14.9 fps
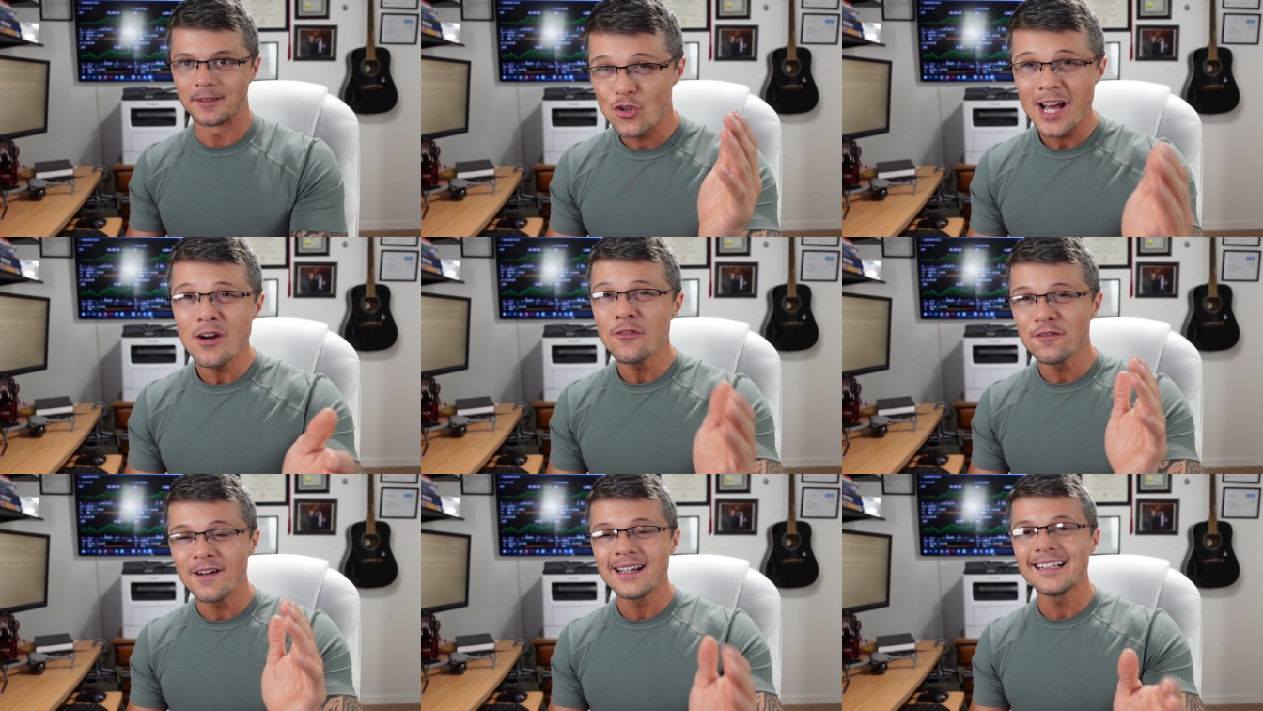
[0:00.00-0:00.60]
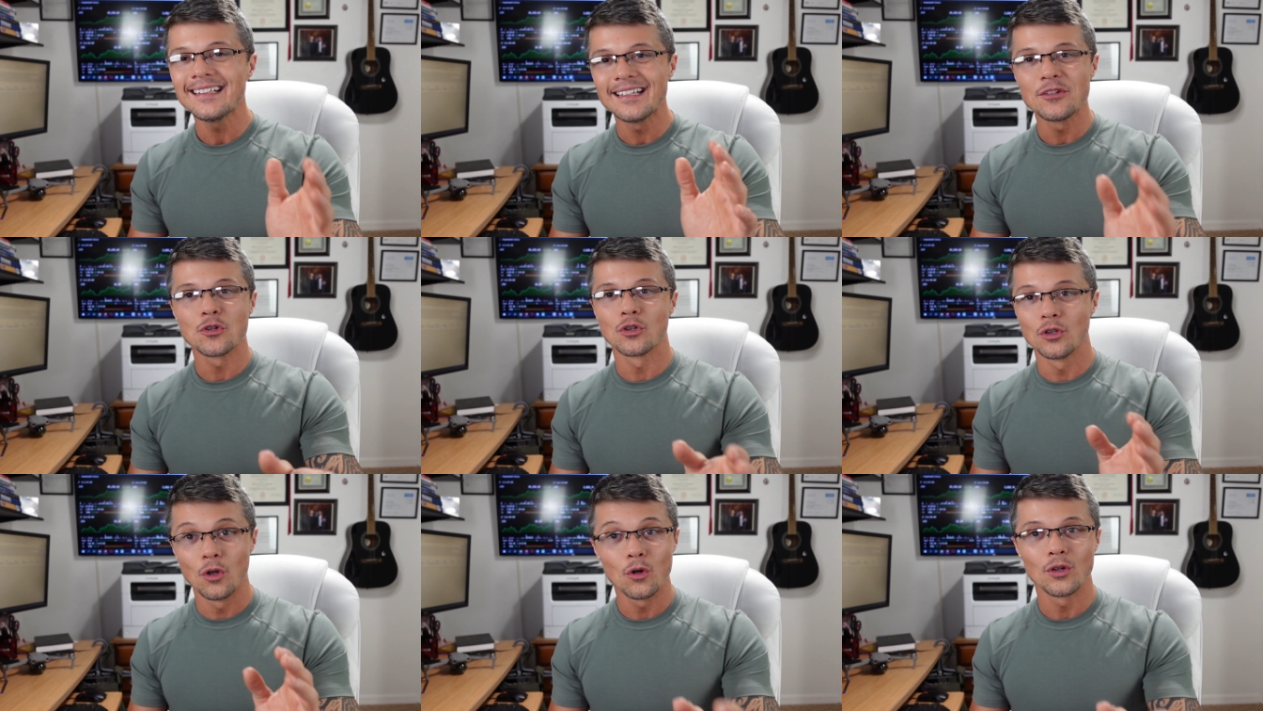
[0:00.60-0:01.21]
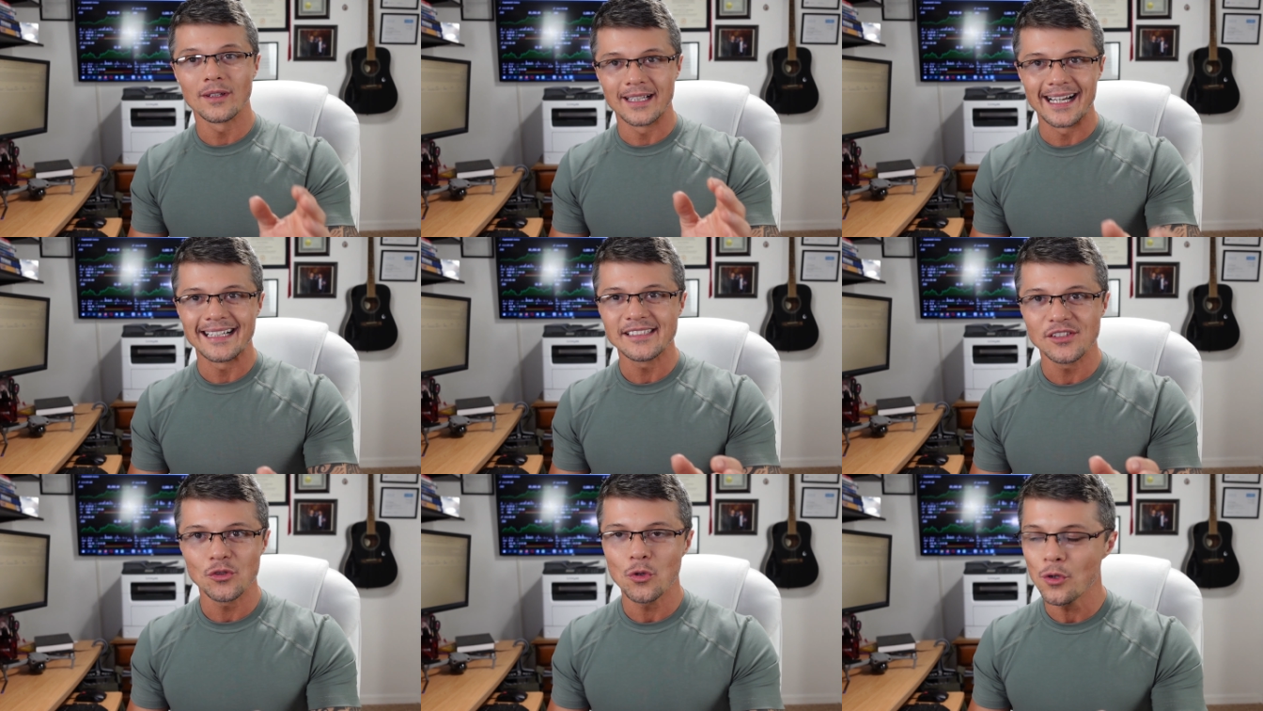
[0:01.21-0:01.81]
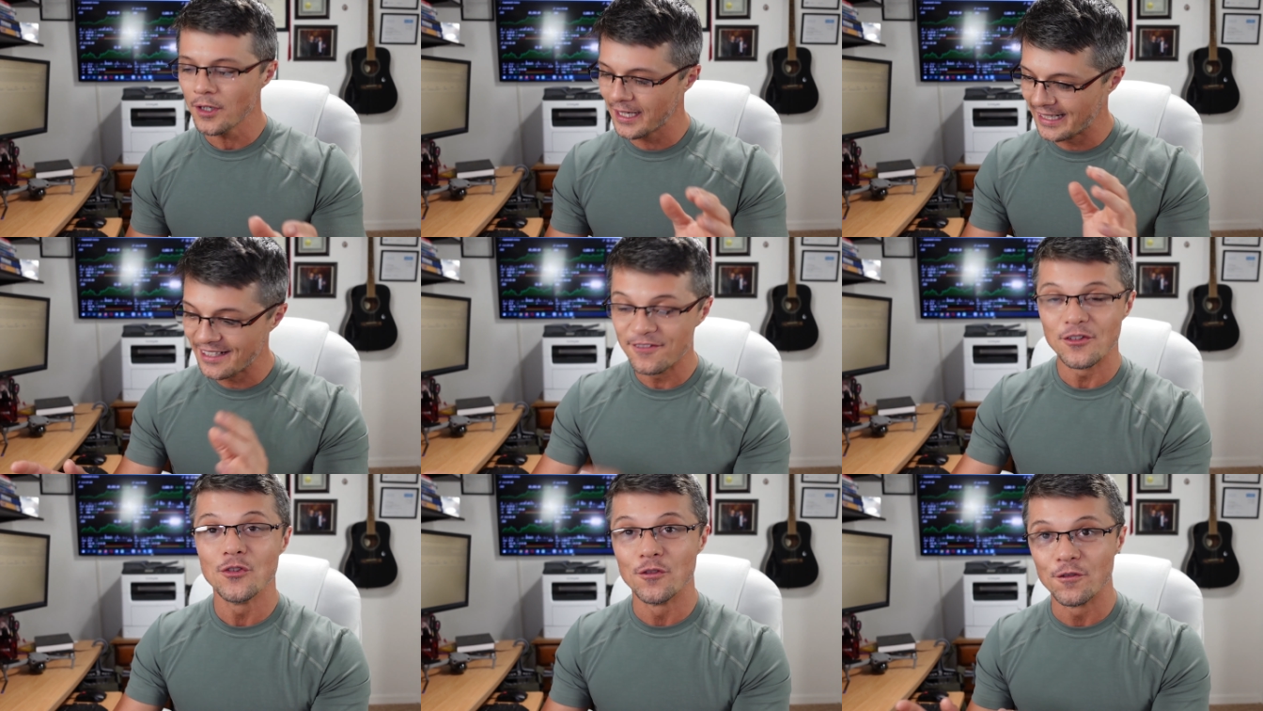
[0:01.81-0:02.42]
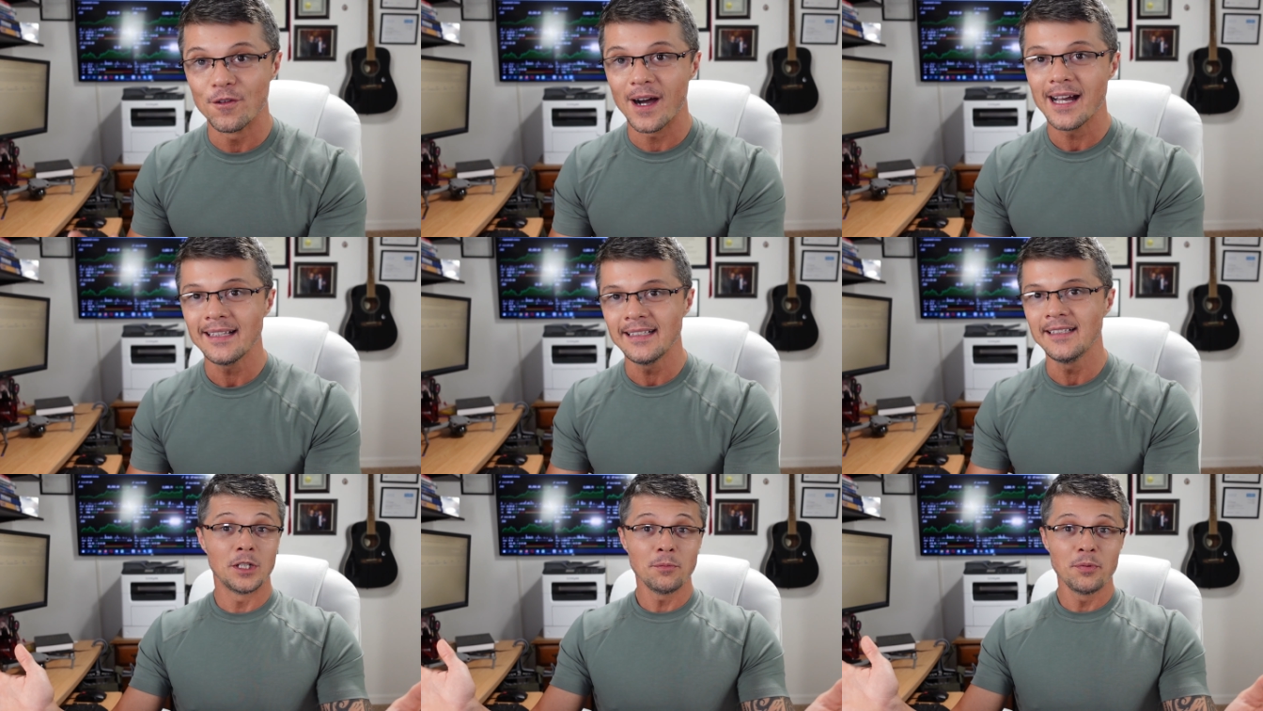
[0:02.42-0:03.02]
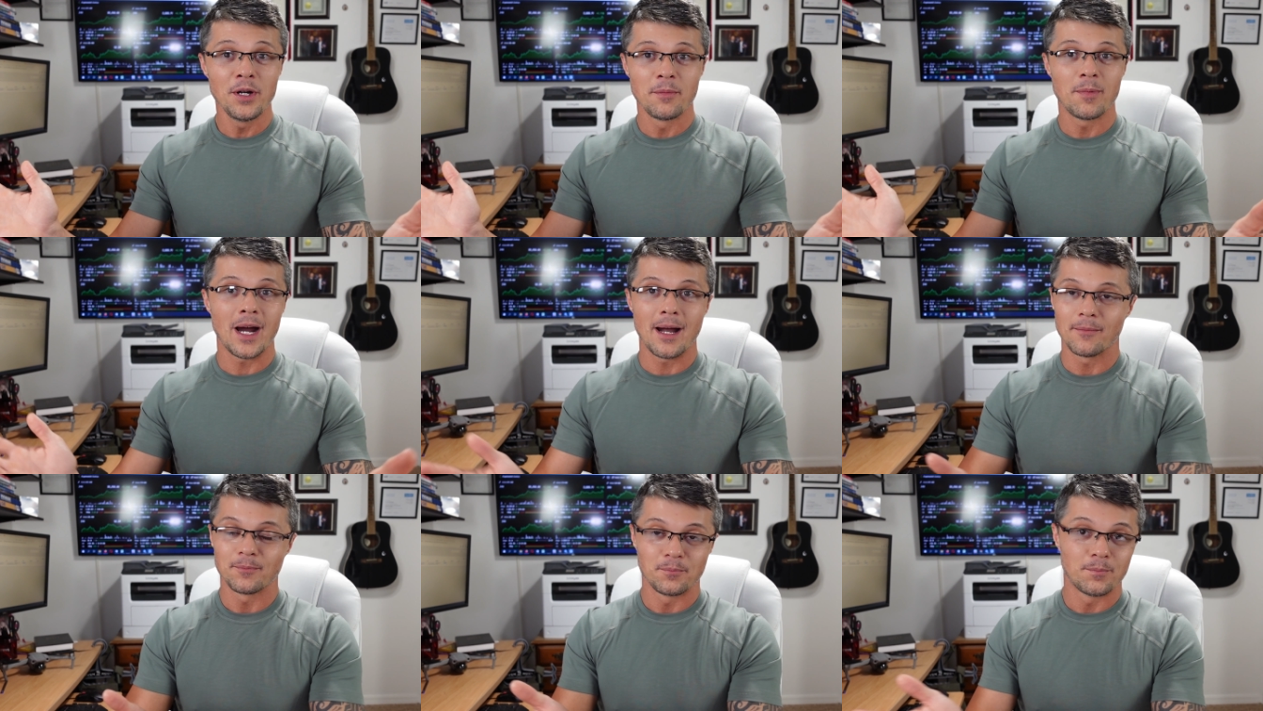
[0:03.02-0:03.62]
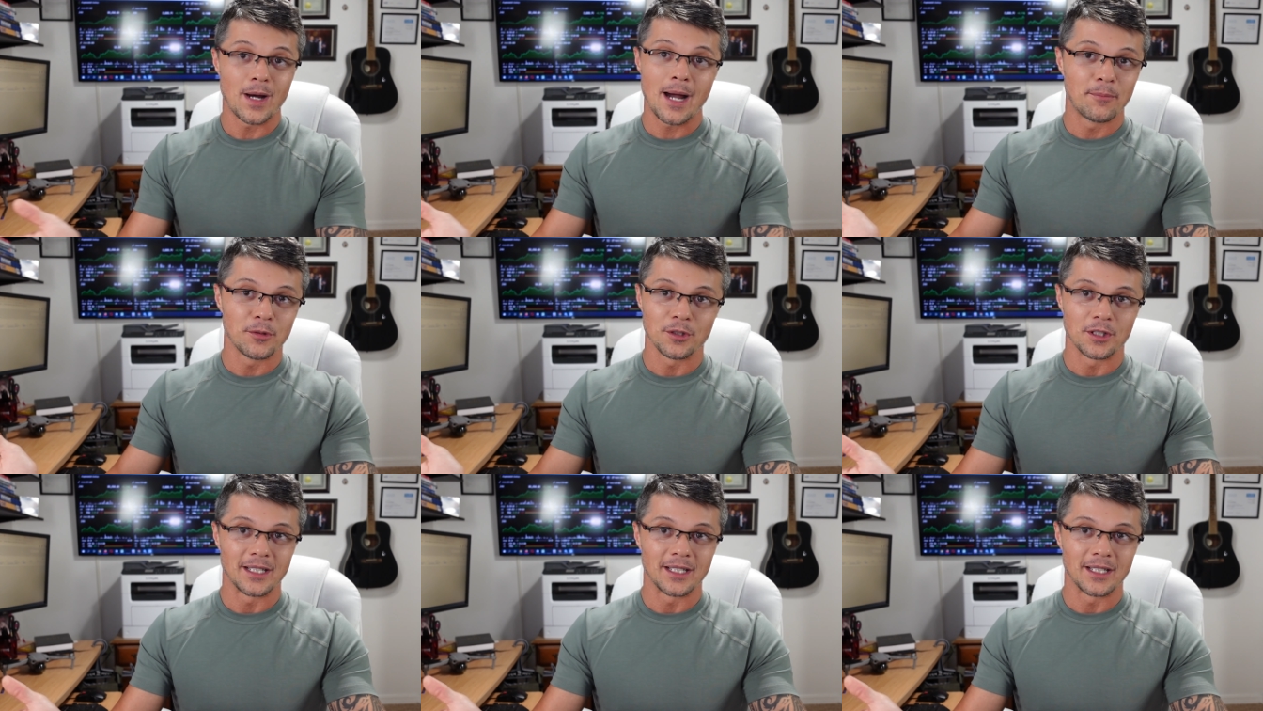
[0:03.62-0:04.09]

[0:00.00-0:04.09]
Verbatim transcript: try to find it in your local gun store and if you find it, they're pretty pop popular.